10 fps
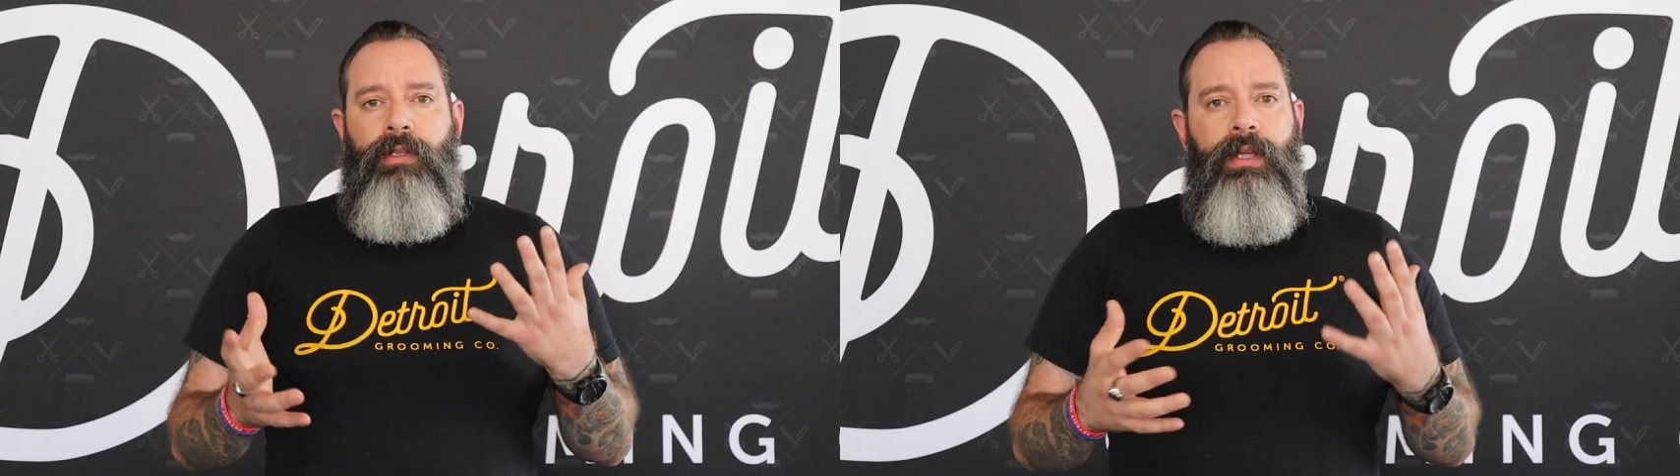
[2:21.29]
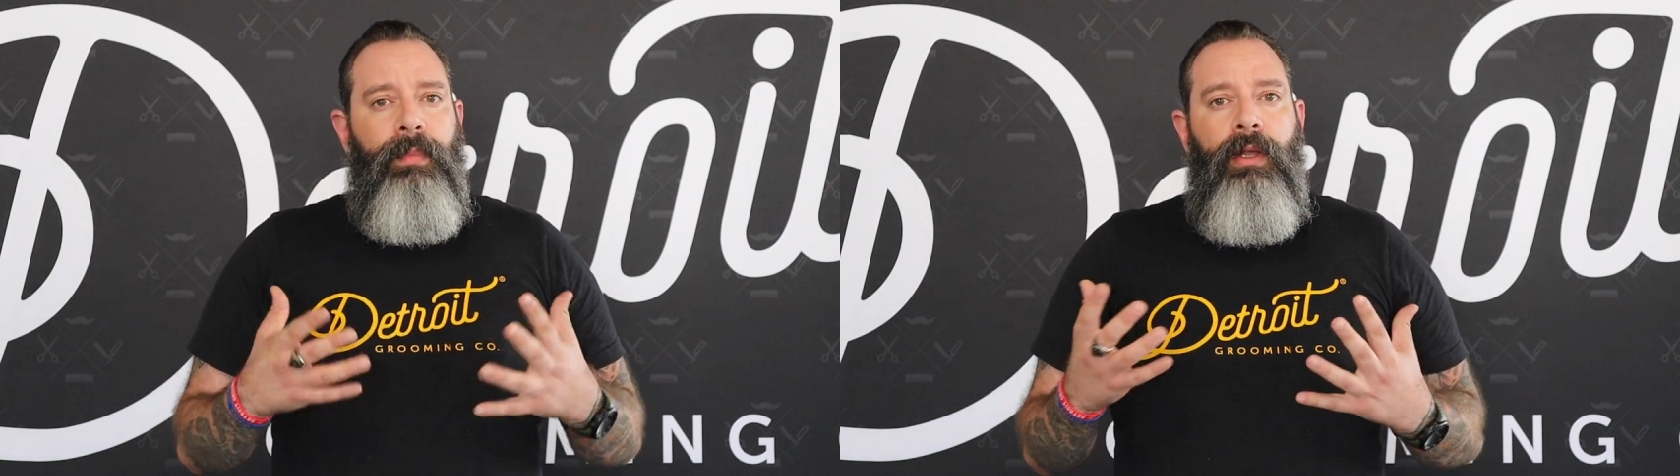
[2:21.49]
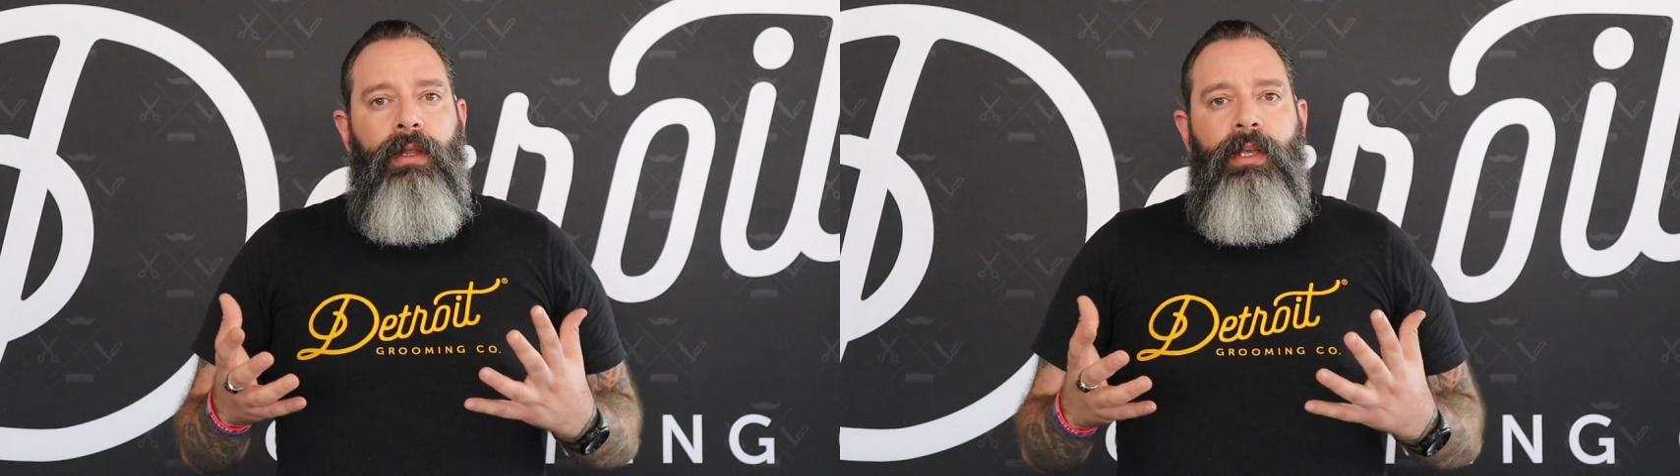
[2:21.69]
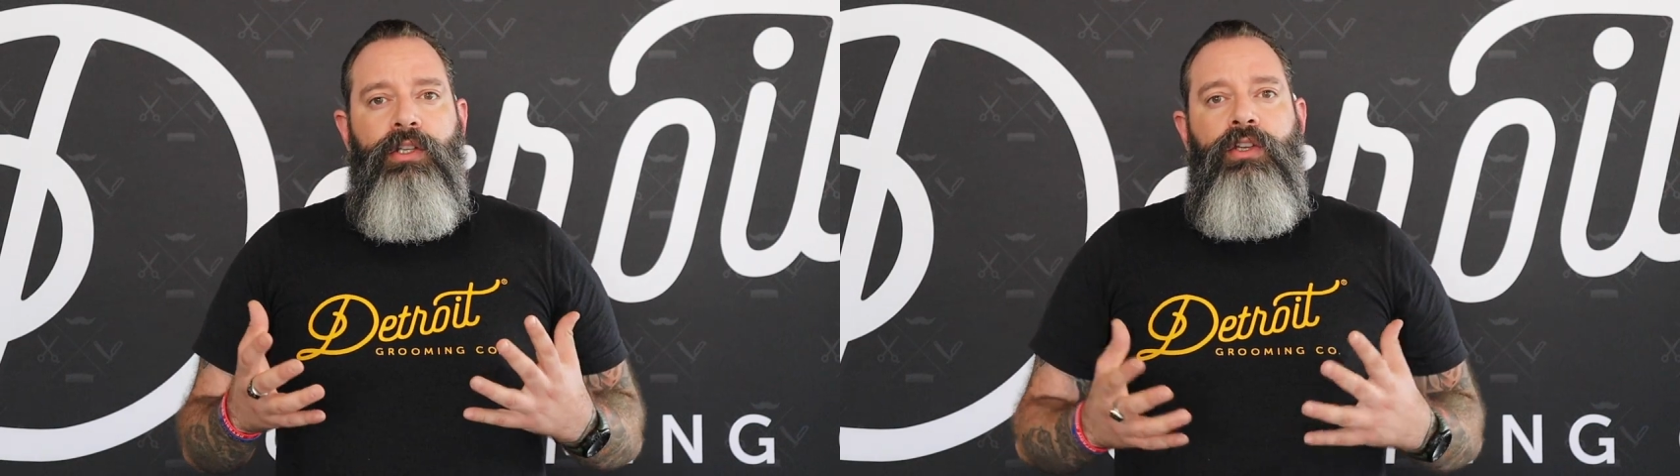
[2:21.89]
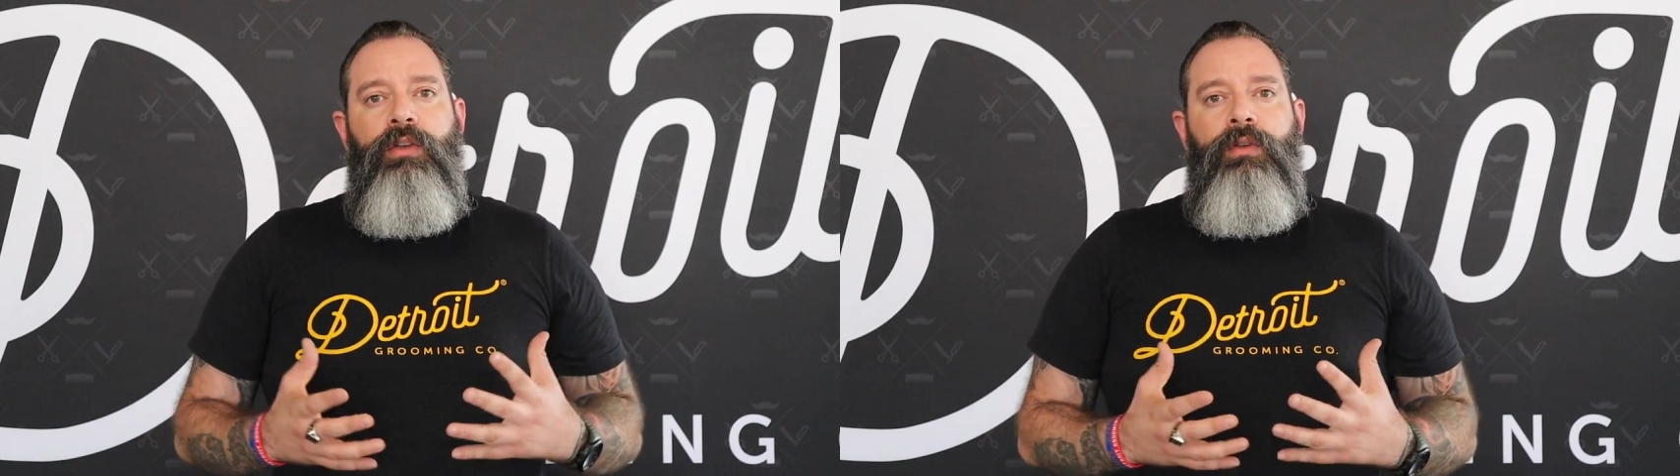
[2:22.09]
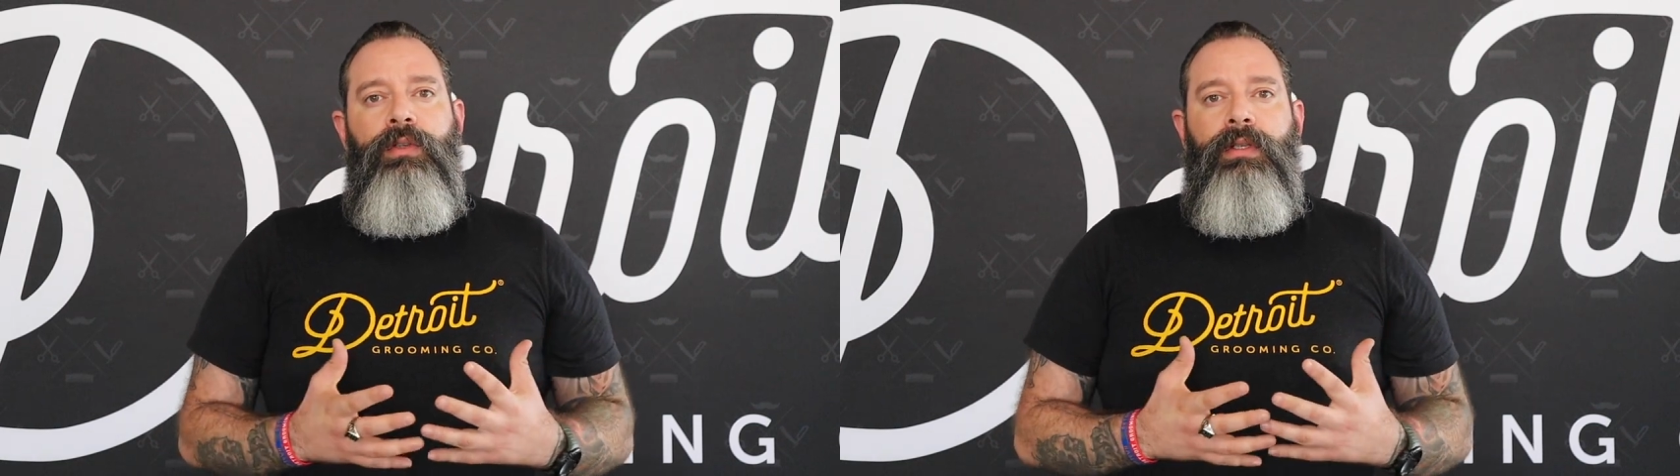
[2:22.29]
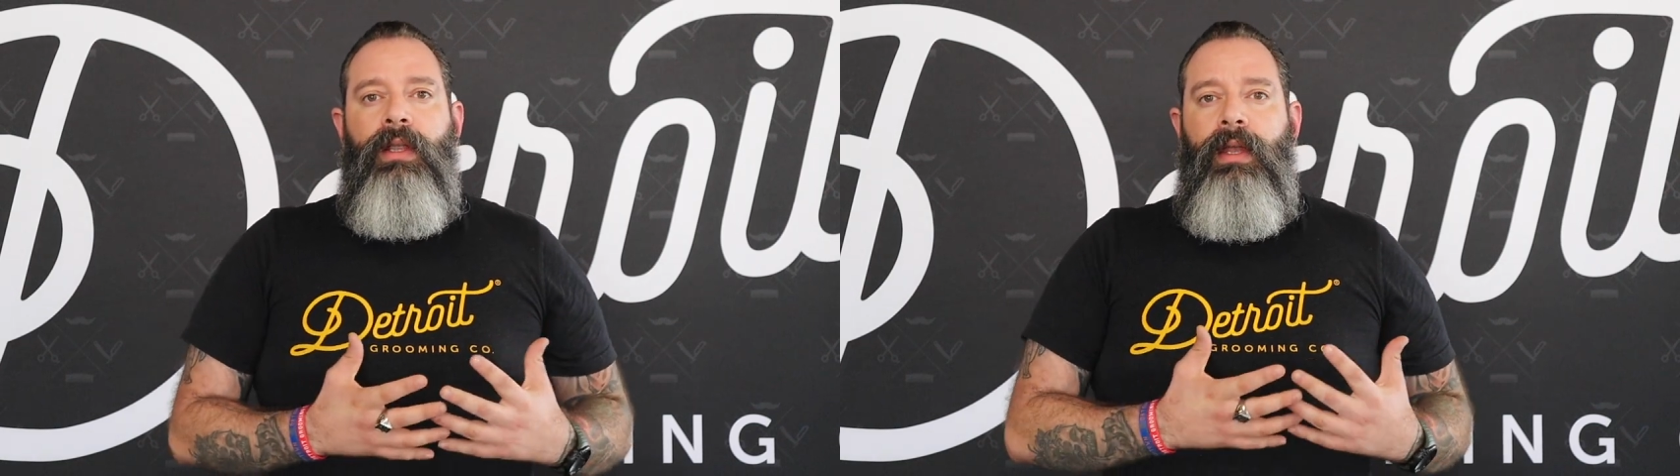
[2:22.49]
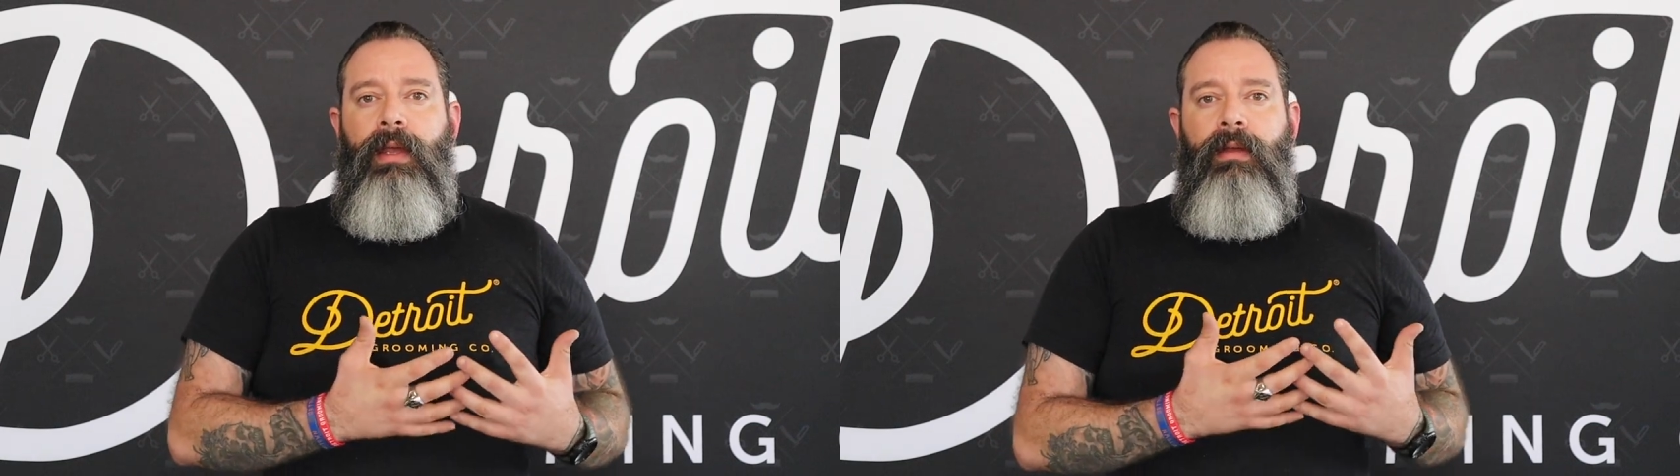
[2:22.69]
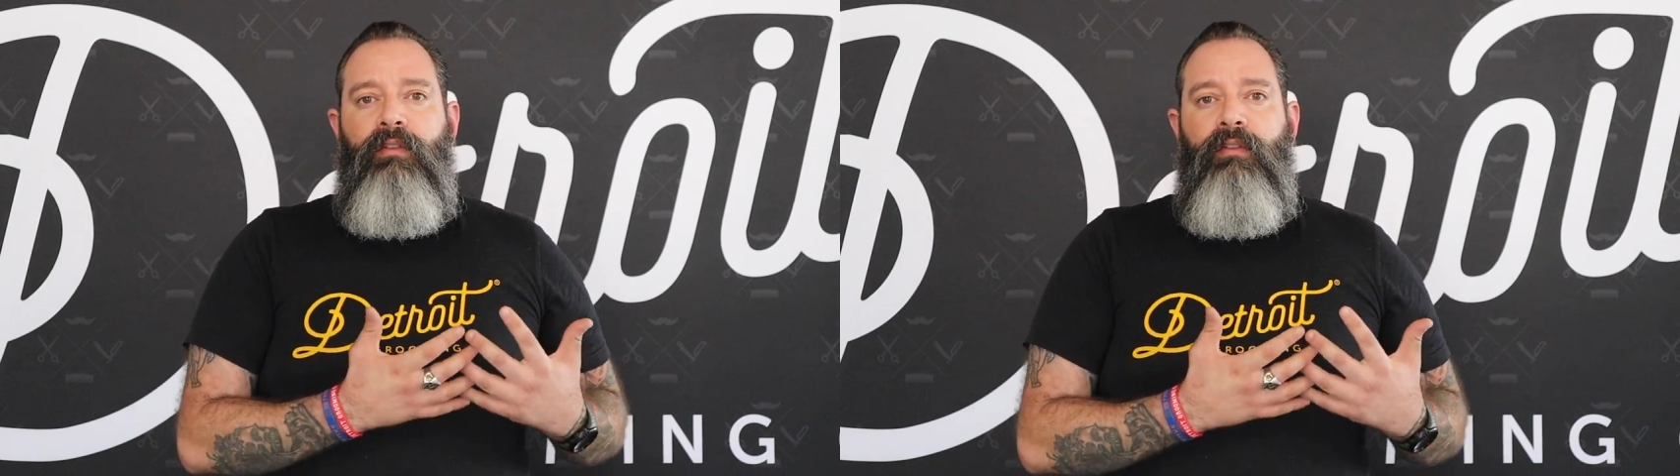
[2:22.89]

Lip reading: typical issues like